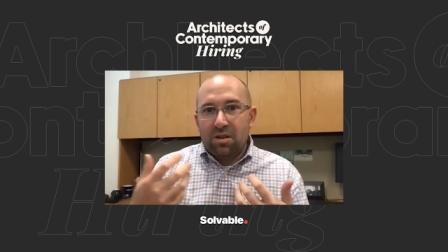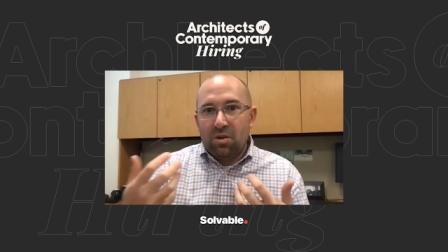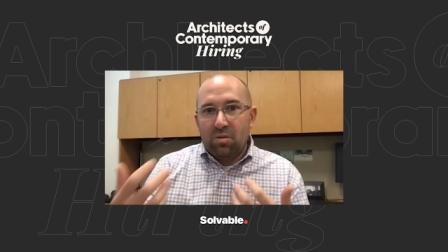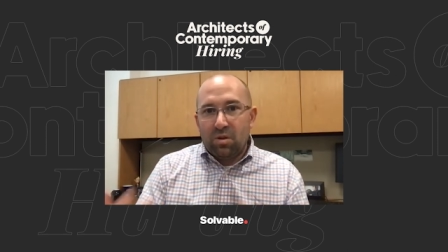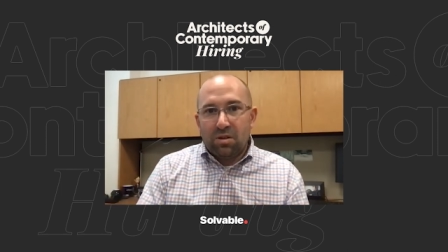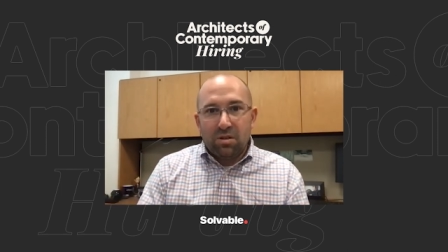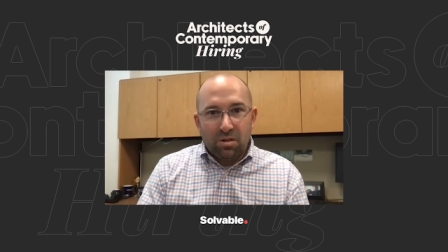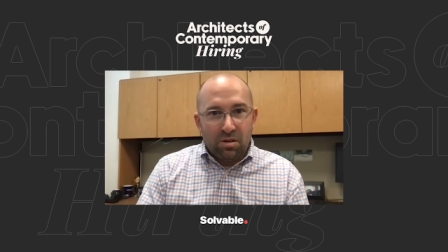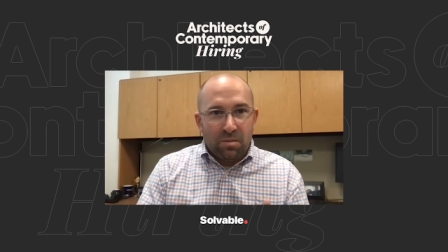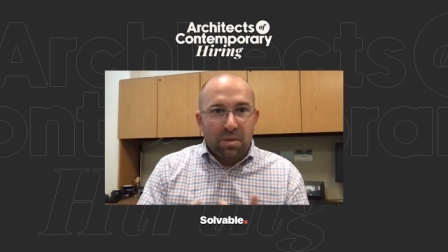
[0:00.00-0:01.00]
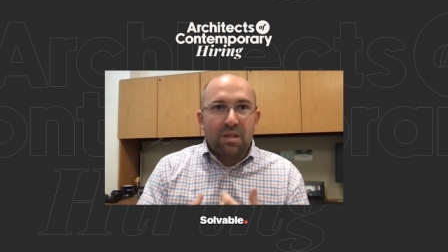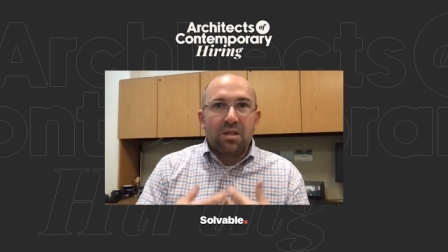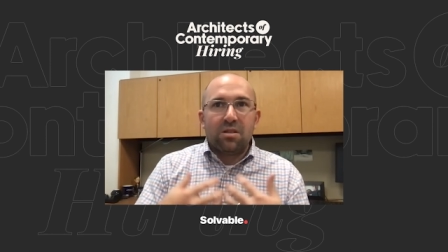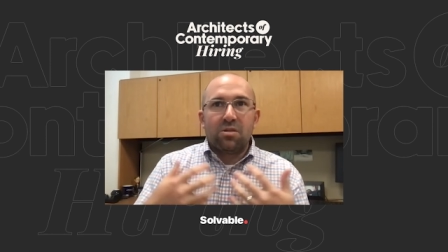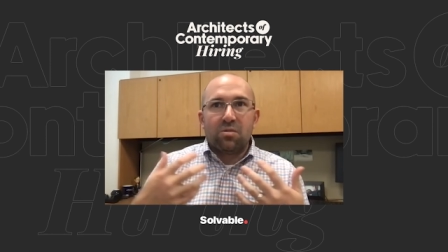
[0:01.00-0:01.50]
What are your
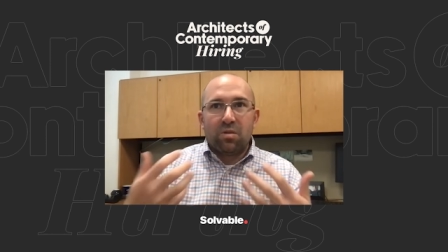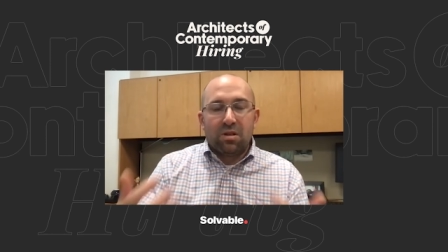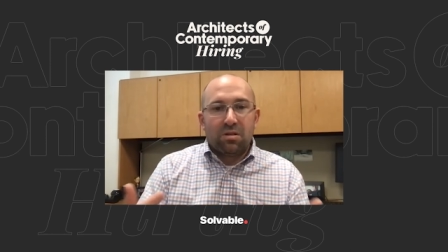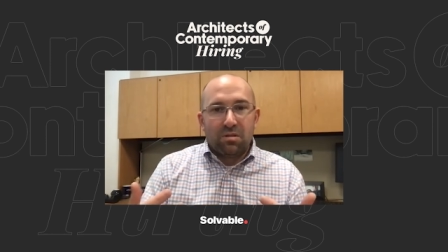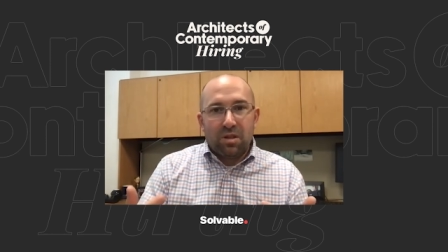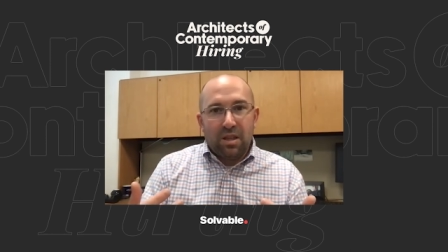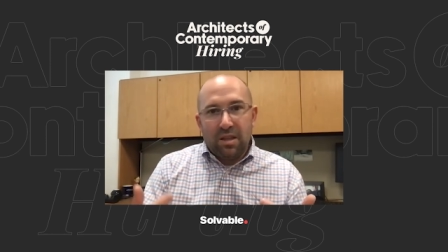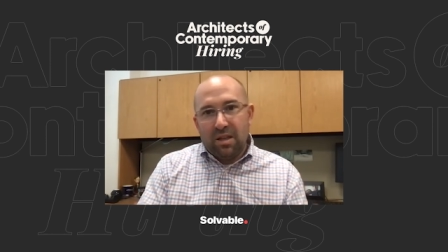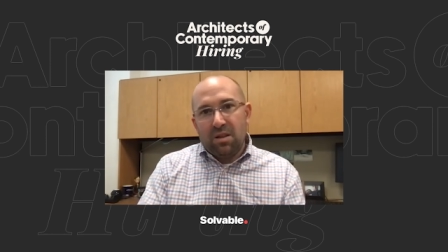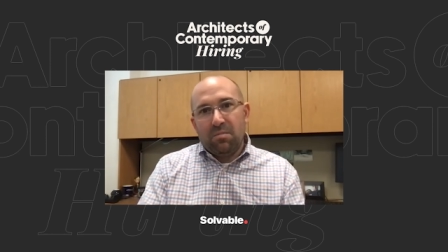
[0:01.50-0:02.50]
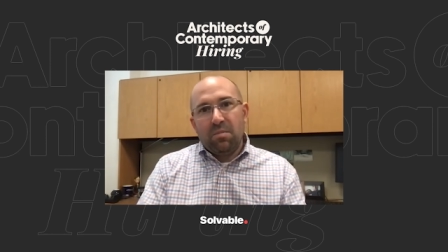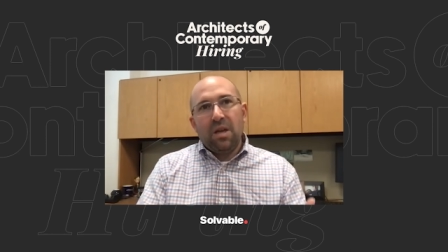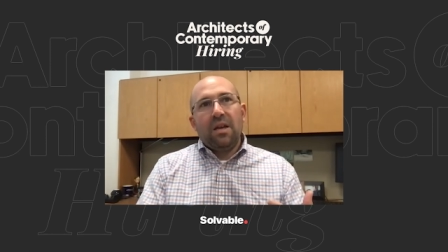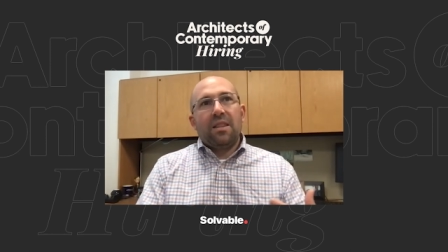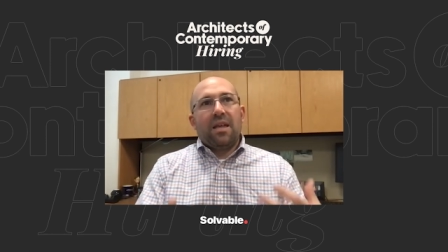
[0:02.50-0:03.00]
opinions? And then
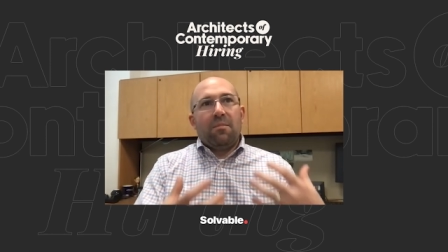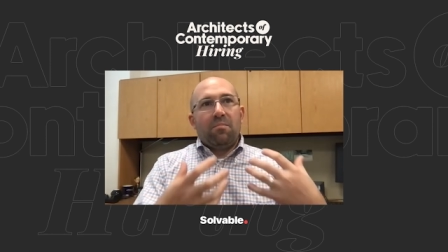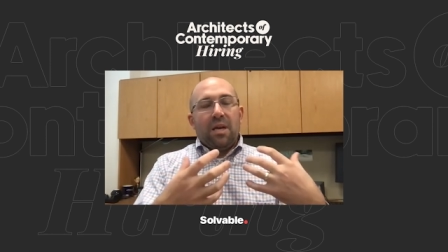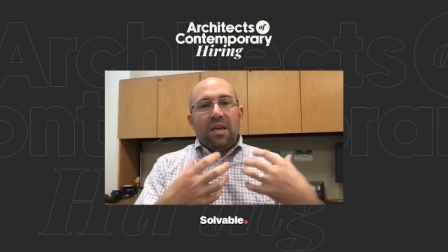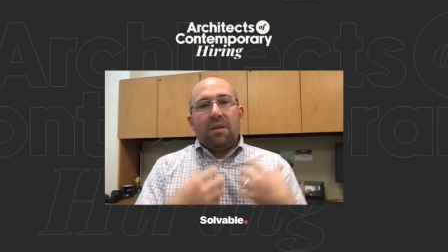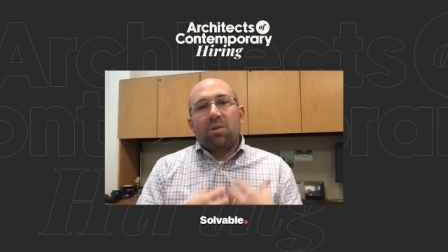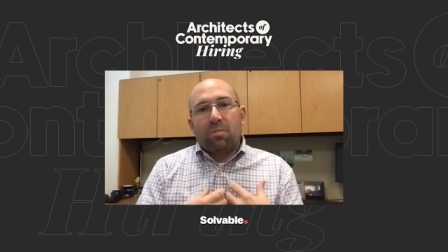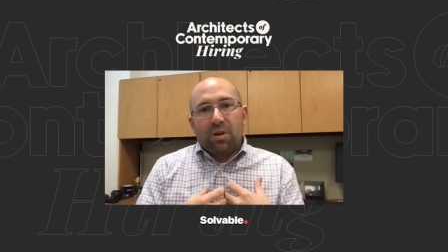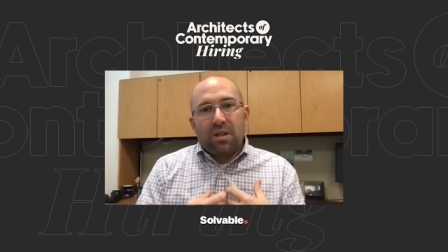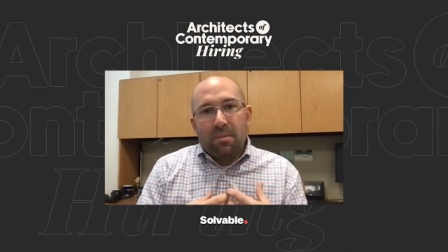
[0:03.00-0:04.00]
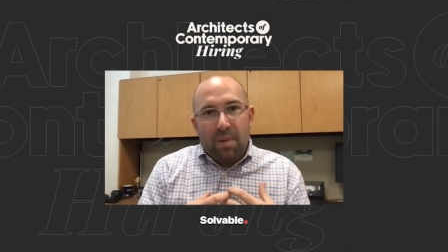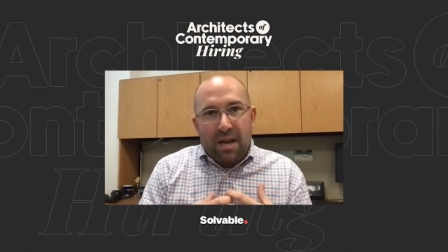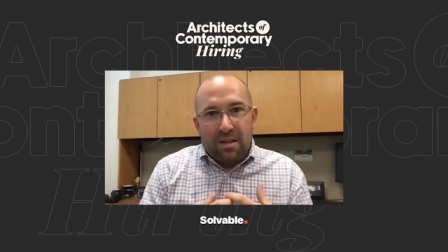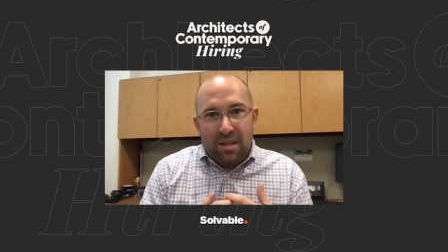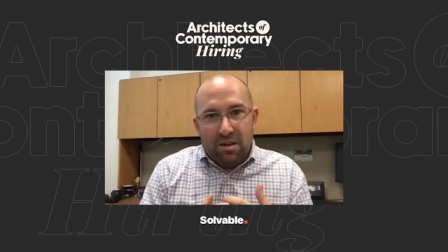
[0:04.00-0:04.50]
that being able to bring that
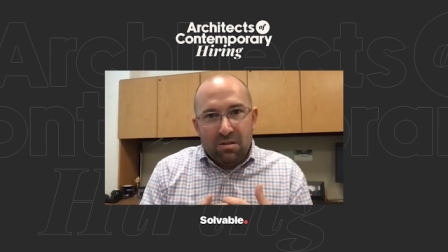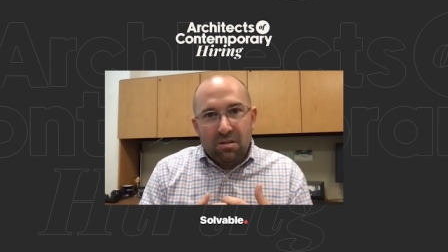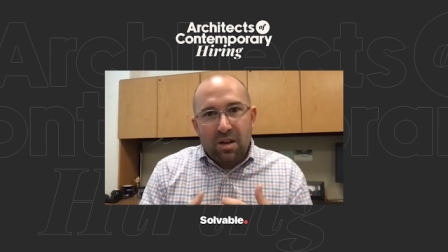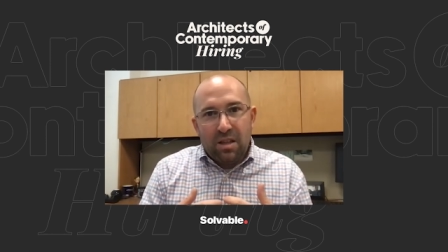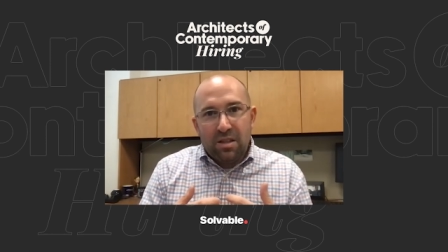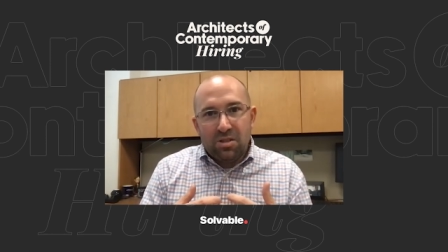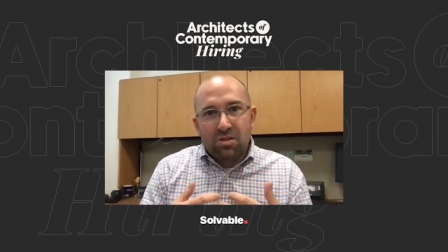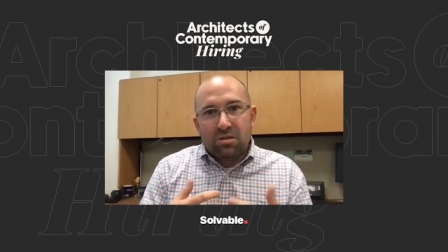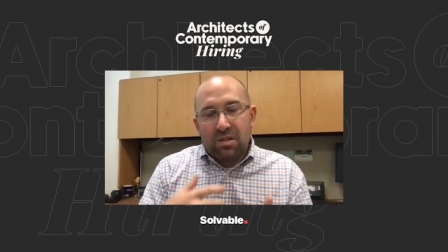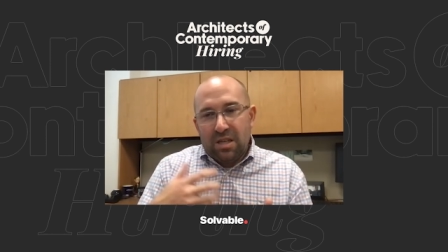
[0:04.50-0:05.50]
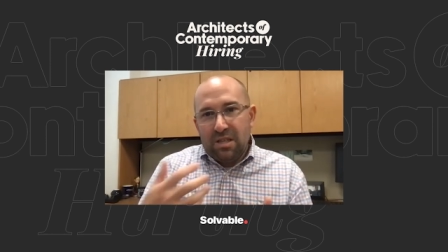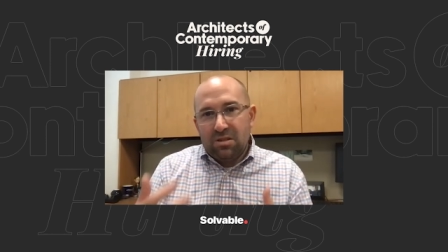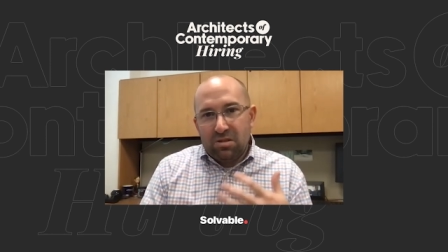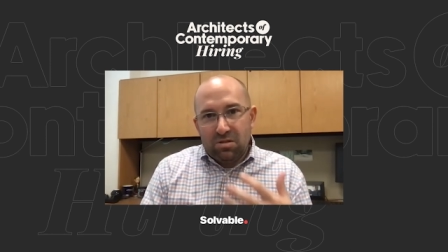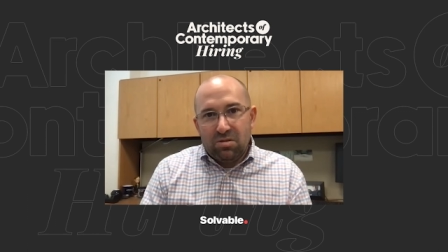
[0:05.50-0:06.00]
back here and then start to
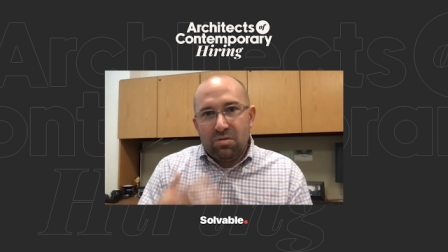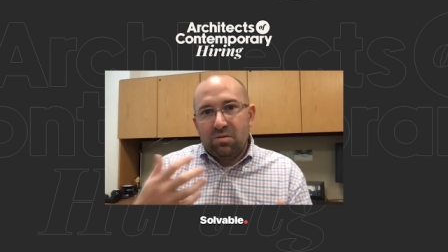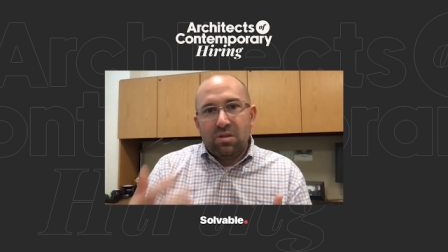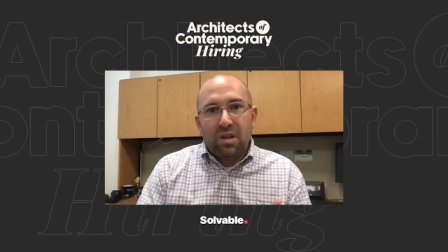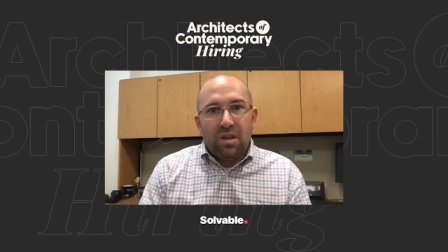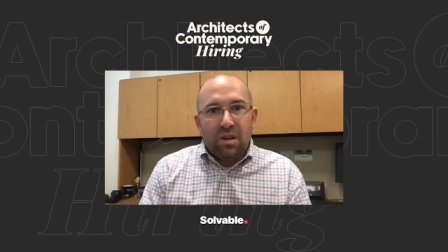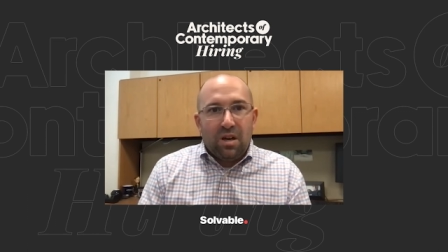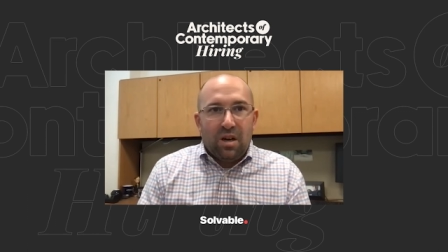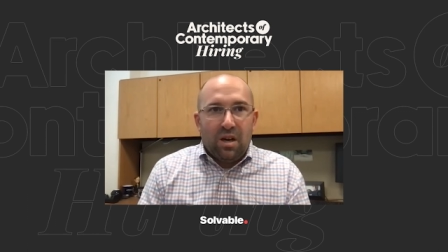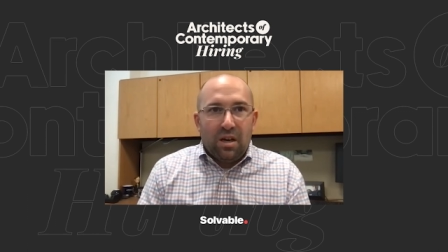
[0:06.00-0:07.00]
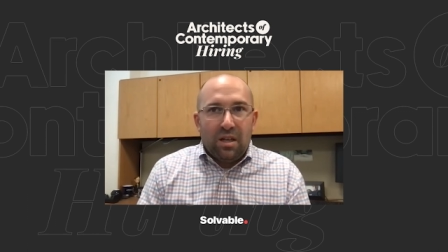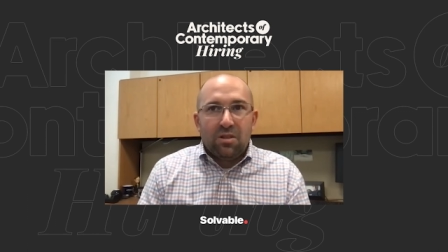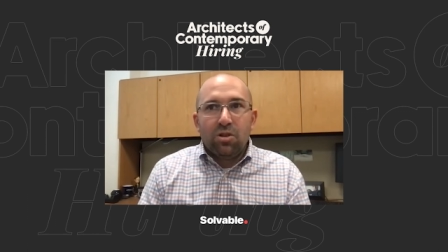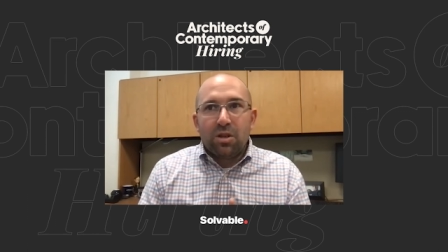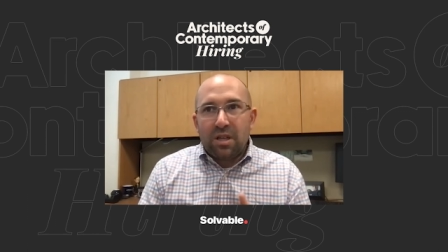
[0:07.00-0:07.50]
institute
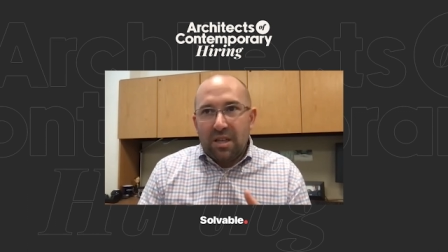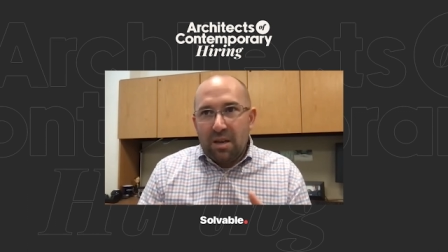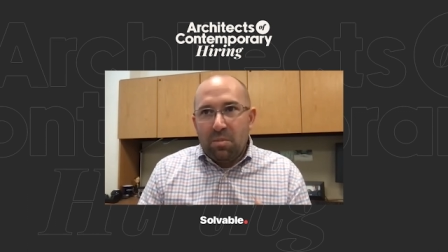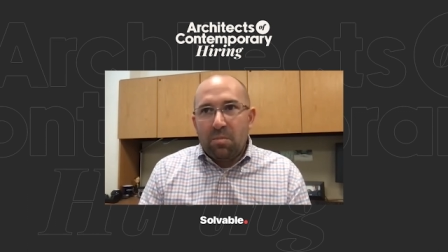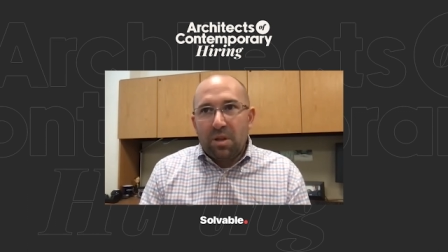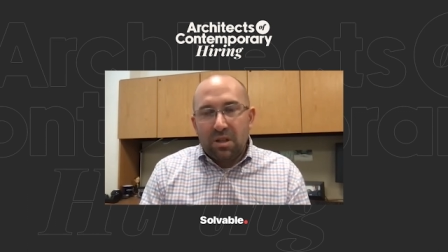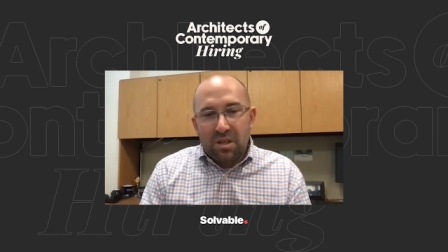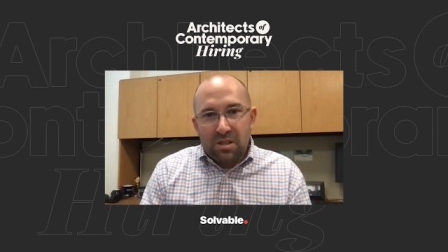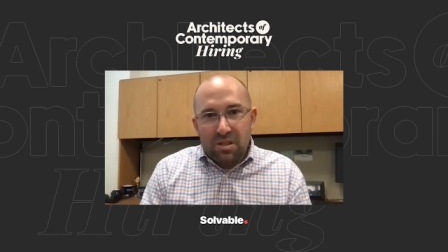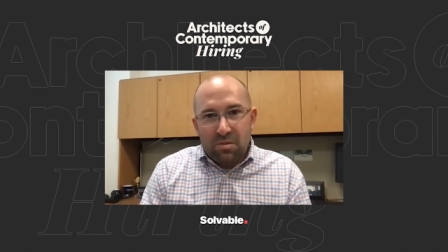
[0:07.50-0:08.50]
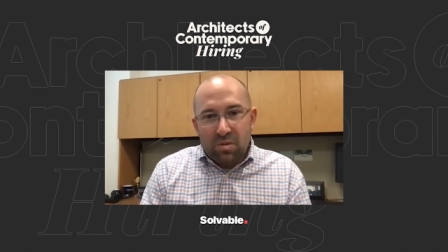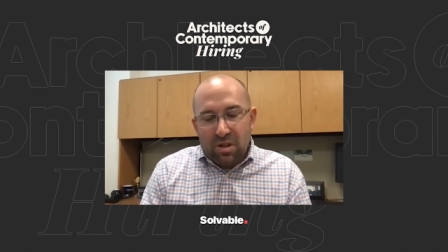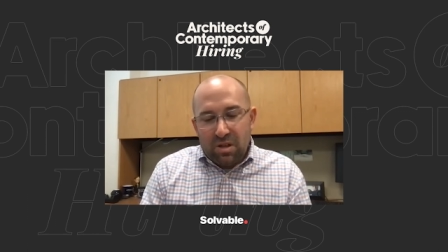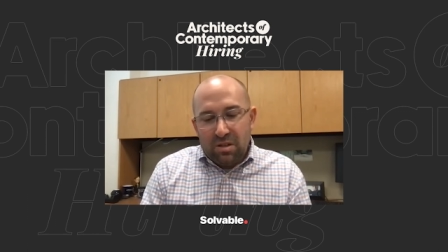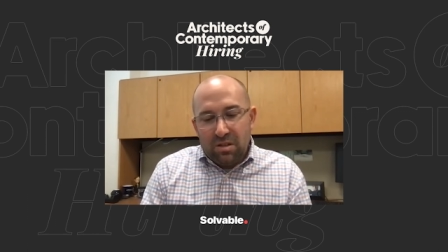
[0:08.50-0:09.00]
and look at capabilities that
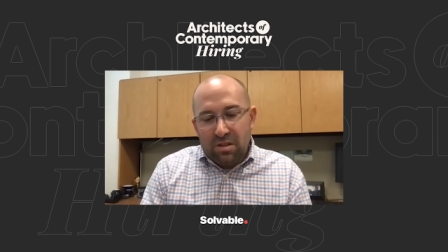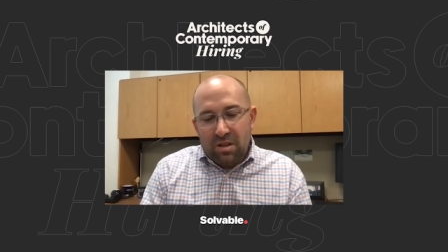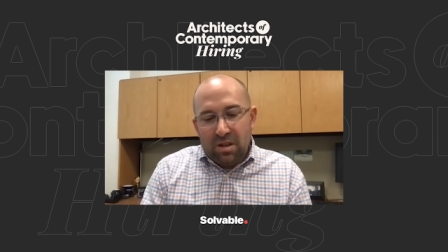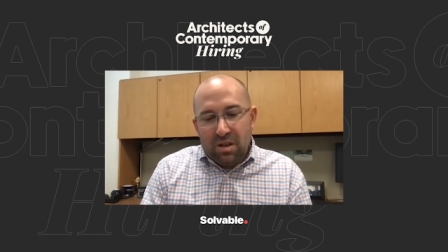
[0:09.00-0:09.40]
we can